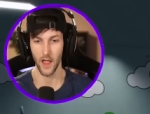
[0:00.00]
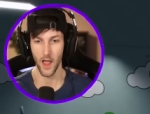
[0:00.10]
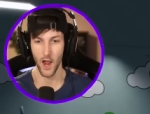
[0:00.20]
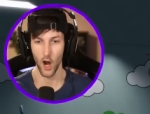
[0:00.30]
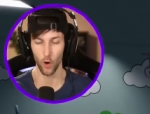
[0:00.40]

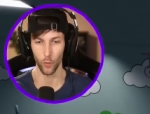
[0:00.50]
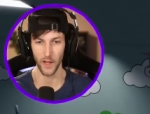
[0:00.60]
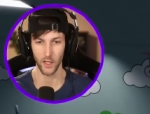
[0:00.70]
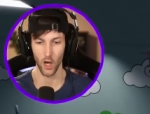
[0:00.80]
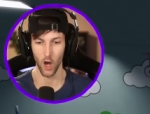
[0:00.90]
there
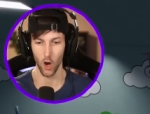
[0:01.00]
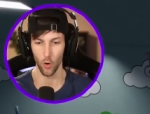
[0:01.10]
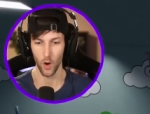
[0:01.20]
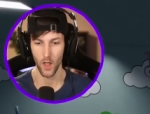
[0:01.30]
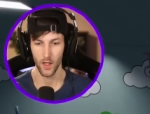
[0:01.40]
we
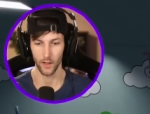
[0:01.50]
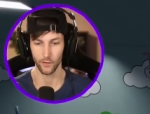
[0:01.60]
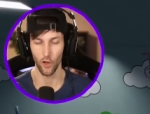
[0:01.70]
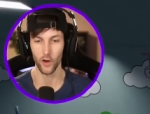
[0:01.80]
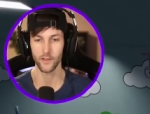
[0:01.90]
go,
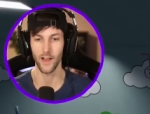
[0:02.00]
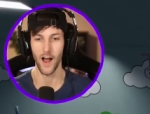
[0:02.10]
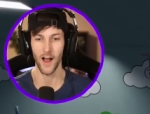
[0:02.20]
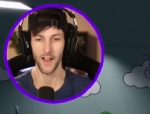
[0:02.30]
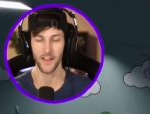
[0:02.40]
as long as
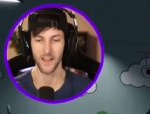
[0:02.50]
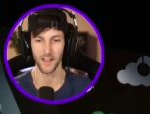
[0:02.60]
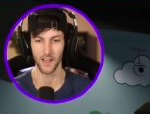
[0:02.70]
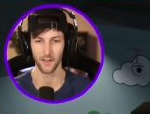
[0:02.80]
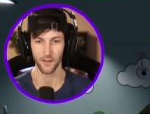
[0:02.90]
I
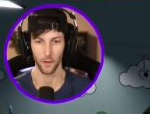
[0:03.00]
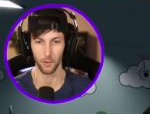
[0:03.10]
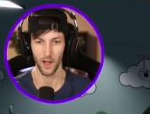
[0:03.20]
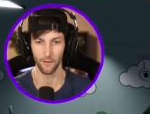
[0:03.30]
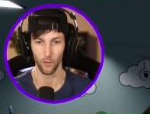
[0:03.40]
can get to the
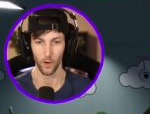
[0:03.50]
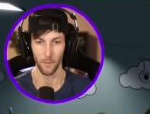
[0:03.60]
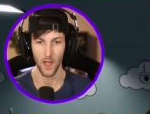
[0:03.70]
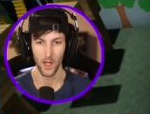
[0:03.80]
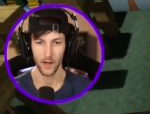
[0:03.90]

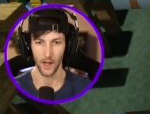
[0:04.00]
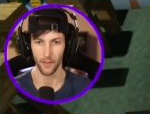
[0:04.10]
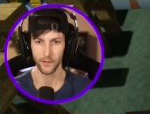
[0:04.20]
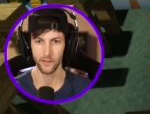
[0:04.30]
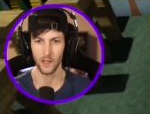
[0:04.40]
platform. Now
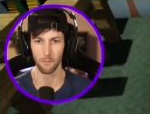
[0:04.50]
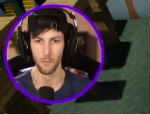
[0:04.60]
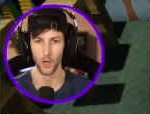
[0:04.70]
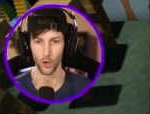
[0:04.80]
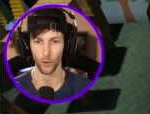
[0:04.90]
this
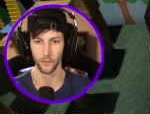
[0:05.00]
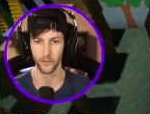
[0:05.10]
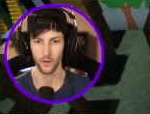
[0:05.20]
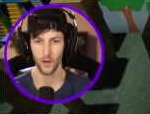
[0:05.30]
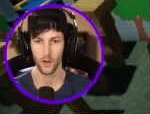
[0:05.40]
thing
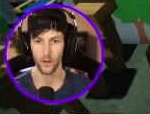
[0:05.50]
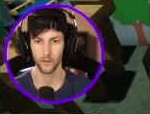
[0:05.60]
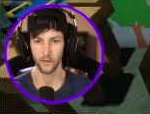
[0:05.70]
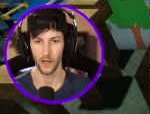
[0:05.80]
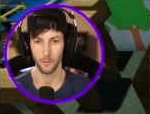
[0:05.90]
moves,
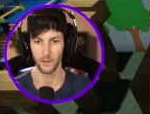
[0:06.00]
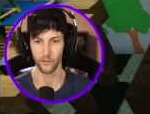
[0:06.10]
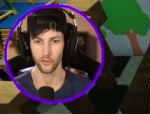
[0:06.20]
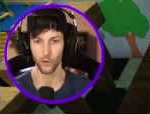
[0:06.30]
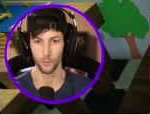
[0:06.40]
so you gotta be
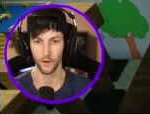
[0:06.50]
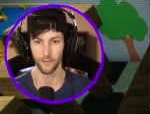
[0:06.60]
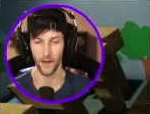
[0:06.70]
super